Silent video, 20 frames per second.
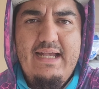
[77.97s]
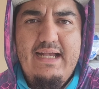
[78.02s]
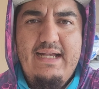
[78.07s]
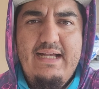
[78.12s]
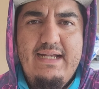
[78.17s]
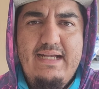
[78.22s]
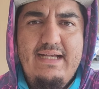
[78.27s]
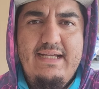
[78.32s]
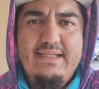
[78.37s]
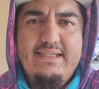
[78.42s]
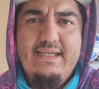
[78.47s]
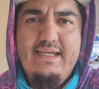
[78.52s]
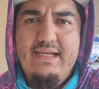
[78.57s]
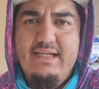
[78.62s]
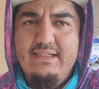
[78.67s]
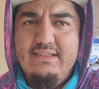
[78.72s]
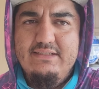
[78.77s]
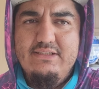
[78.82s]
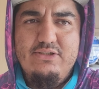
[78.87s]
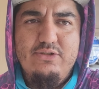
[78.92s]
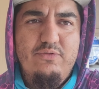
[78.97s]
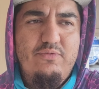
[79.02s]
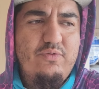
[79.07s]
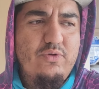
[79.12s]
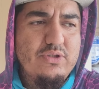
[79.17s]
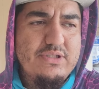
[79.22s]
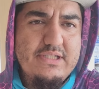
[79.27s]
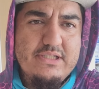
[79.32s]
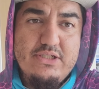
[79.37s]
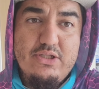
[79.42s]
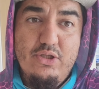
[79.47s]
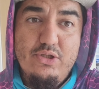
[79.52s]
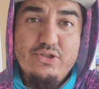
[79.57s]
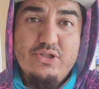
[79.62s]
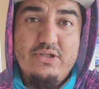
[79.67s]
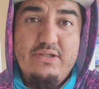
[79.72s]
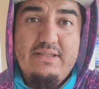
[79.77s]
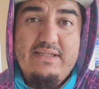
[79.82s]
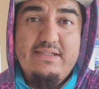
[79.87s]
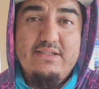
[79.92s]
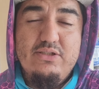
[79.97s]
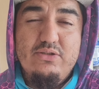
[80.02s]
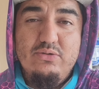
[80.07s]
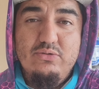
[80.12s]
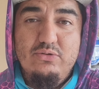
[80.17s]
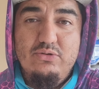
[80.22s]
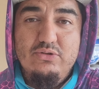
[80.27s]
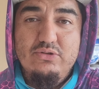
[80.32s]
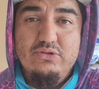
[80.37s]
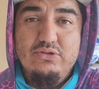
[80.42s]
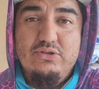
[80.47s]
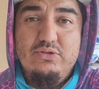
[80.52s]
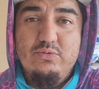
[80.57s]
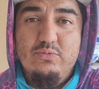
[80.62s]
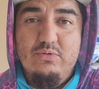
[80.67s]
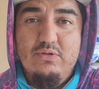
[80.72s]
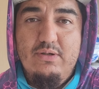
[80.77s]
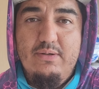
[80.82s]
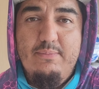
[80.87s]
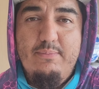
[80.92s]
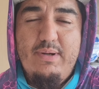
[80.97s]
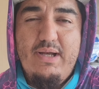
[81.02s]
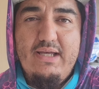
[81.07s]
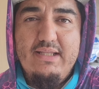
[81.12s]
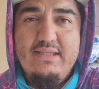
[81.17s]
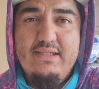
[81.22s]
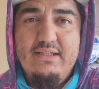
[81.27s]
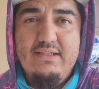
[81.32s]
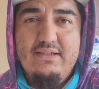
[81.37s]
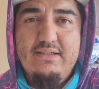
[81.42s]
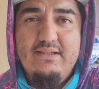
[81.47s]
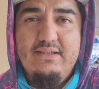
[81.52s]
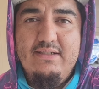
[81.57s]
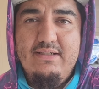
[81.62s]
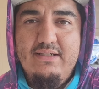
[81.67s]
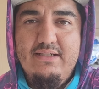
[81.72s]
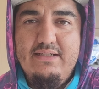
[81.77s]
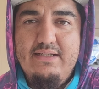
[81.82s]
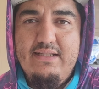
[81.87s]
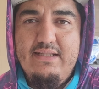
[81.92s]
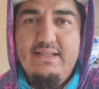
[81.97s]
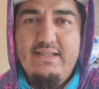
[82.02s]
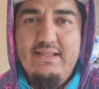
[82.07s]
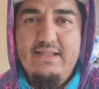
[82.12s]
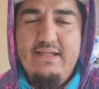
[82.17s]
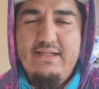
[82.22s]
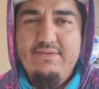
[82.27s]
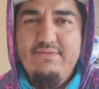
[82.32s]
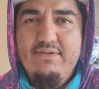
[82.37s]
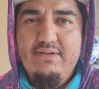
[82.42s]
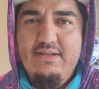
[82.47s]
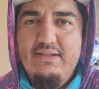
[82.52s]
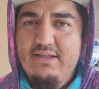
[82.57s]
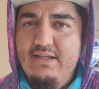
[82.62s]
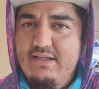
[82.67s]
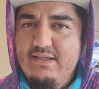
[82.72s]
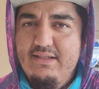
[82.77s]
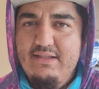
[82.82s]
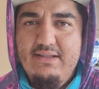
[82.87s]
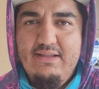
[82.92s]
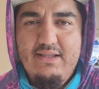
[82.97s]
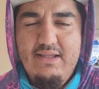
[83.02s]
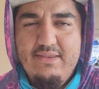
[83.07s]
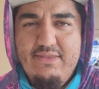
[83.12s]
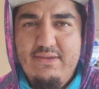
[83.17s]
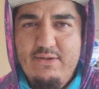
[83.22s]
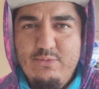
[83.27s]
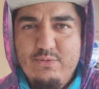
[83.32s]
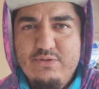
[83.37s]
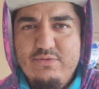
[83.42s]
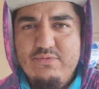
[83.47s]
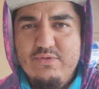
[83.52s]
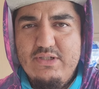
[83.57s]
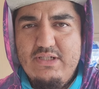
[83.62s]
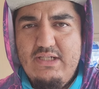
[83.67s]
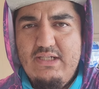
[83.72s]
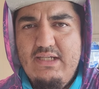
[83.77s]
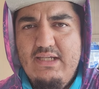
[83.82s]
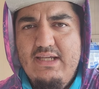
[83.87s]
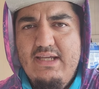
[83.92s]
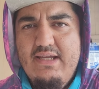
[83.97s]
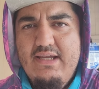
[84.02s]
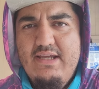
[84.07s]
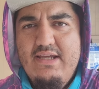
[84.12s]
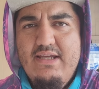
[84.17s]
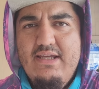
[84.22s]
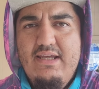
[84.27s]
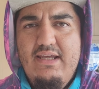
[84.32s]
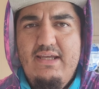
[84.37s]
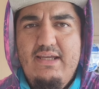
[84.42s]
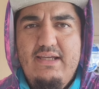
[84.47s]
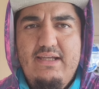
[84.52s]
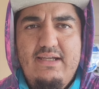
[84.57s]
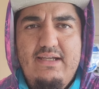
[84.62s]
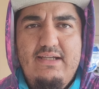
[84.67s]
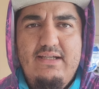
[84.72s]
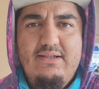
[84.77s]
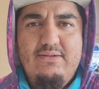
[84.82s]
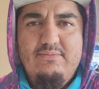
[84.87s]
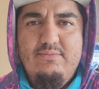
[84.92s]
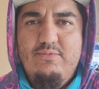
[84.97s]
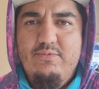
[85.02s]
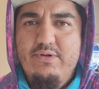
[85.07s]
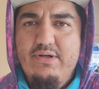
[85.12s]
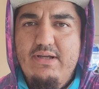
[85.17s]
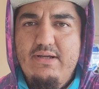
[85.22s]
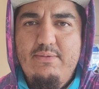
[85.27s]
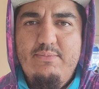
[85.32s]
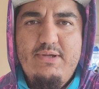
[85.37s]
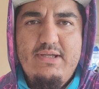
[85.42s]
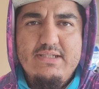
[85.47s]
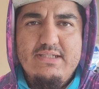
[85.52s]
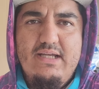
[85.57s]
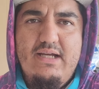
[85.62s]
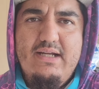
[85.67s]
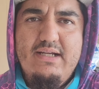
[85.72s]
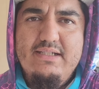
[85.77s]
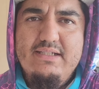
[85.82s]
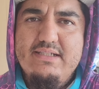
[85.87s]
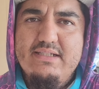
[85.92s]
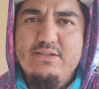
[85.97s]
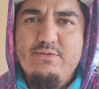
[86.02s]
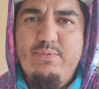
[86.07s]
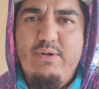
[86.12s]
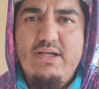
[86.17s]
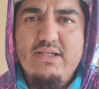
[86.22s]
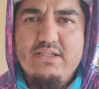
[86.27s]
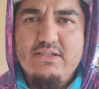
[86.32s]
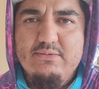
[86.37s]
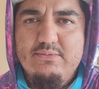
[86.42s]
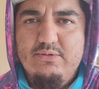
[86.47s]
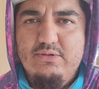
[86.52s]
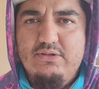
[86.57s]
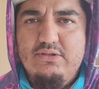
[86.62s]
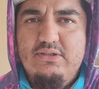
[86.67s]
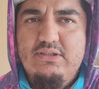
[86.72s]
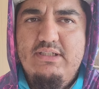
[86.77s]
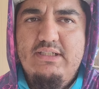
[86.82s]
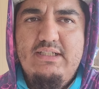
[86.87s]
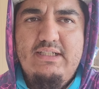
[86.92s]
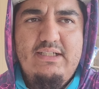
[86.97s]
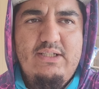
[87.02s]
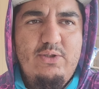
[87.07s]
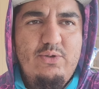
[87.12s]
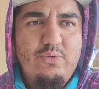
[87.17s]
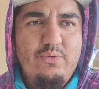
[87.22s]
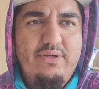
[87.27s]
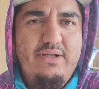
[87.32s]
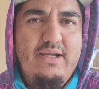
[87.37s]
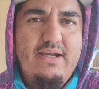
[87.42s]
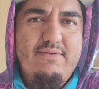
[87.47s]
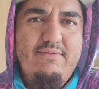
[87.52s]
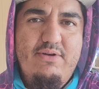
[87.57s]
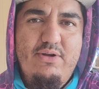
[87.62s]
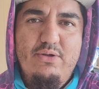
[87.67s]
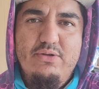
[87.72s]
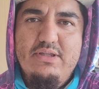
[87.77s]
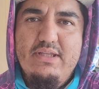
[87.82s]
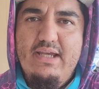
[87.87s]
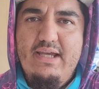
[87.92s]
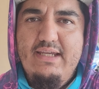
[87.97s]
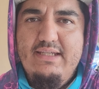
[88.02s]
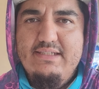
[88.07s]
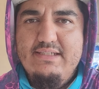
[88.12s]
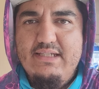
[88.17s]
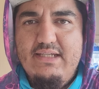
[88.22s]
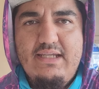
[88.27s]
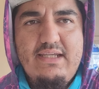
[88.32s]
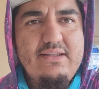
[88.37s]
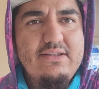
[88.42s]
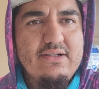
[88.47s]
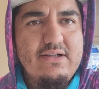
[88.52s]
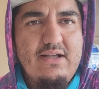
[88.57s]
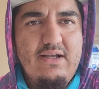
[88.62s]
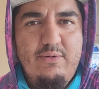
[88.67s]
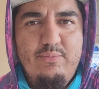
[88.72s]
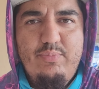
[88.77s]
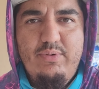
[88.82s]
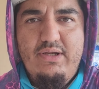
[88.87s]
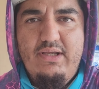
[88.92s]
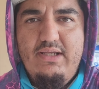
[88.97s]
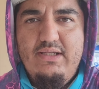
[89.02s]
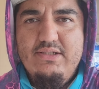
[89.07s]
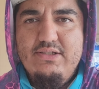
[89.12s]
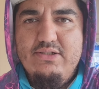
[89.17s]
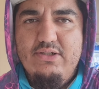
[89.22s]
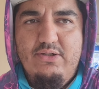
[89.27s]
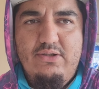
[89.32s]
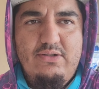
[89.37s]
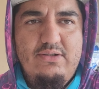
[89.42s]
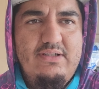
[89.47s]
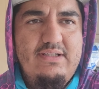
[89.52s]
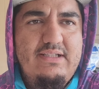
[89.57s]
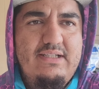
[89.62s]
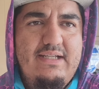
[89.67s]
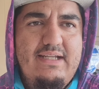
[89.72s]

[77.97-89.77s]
uh, yeah, so full disclosure, these tools were bought in. None of, none of, nothing was free. Um, we're going to be as honest as possible. We have no ties to either company. So